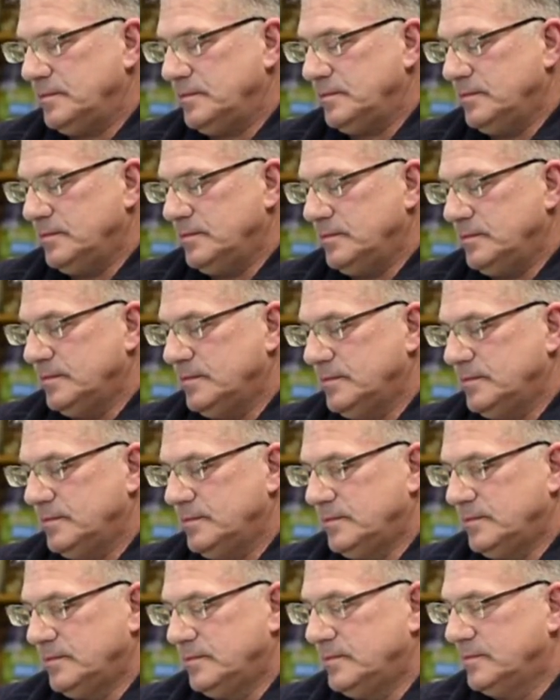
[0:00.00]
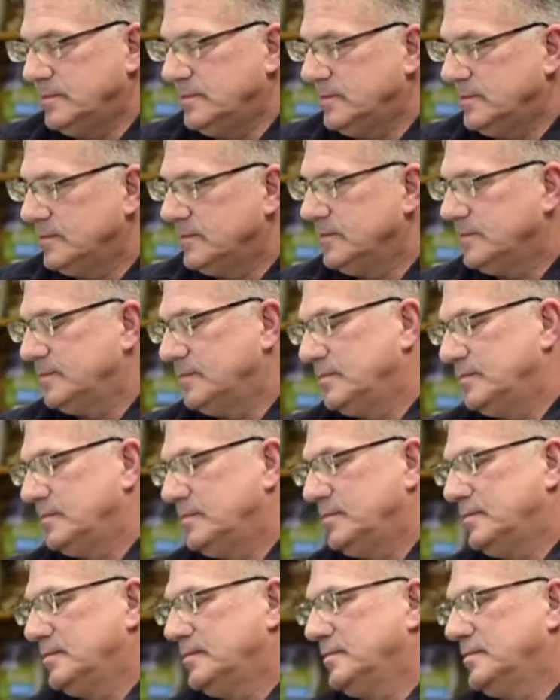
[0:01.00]

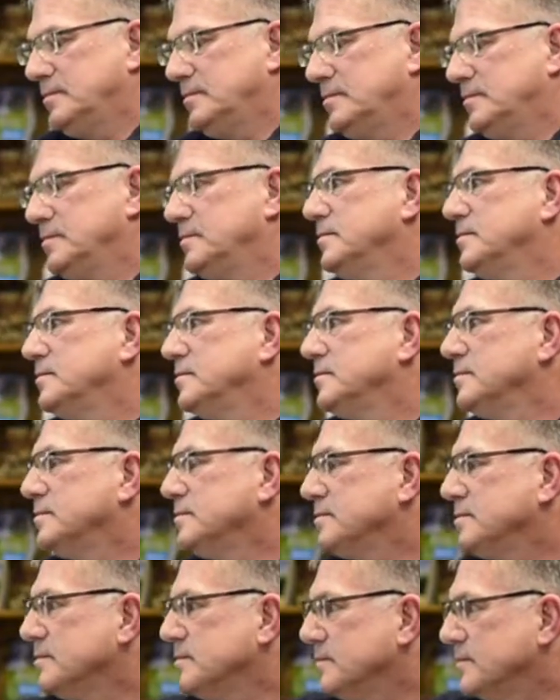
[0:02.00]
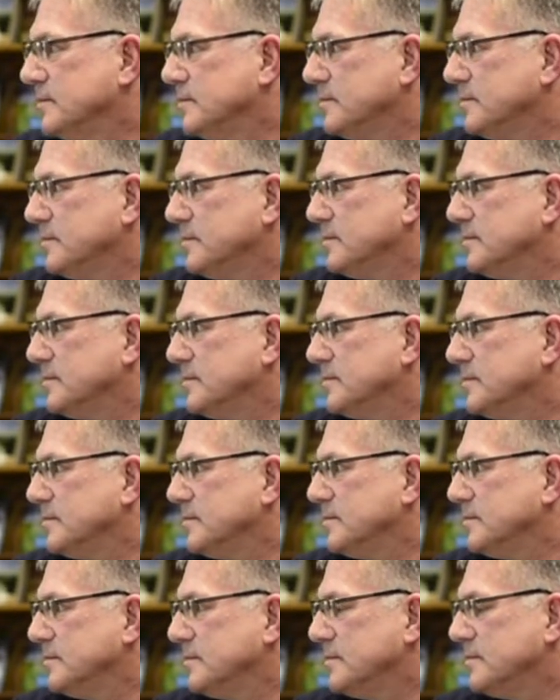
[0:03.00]

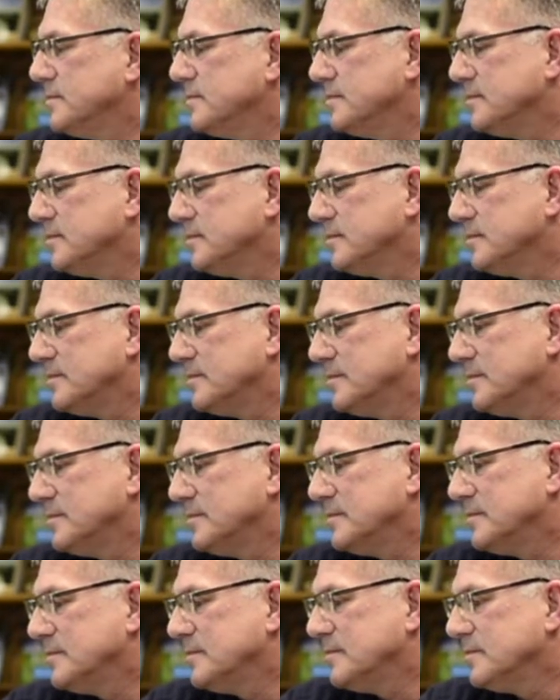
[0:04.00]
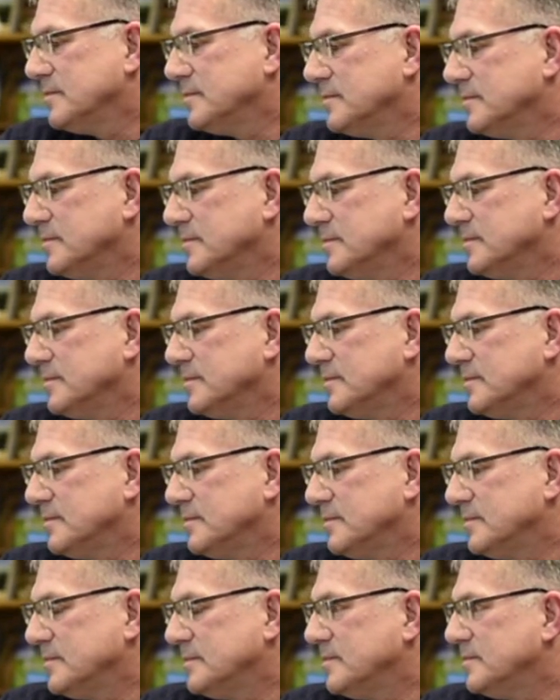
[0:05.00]

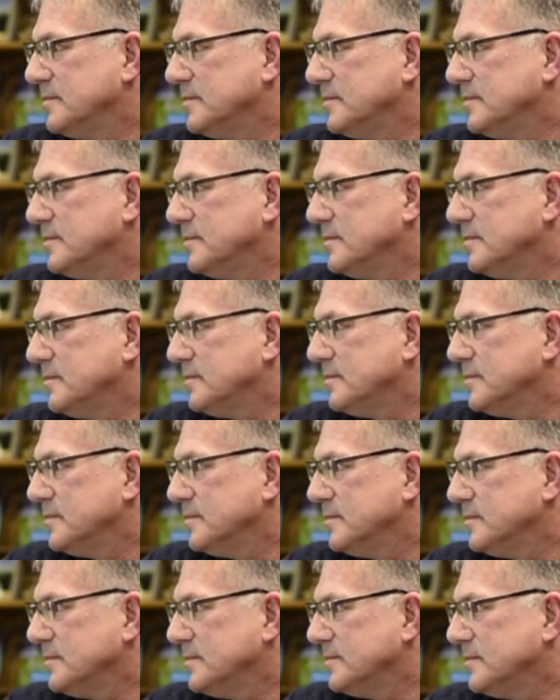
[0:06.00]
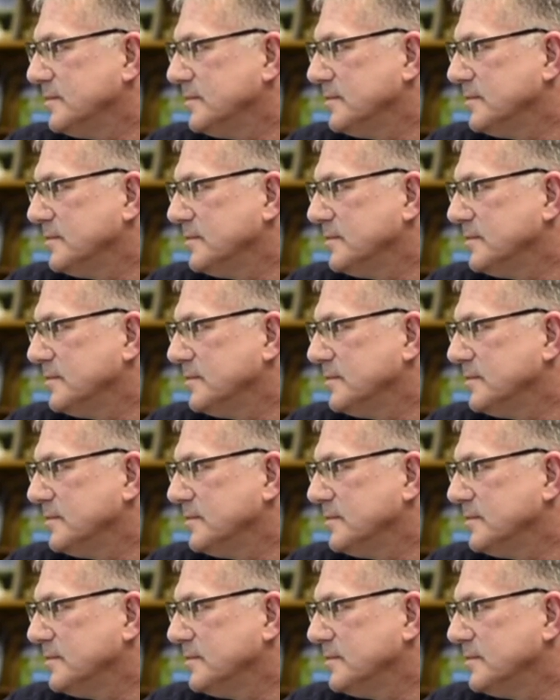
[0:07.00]
This person isn't speaking.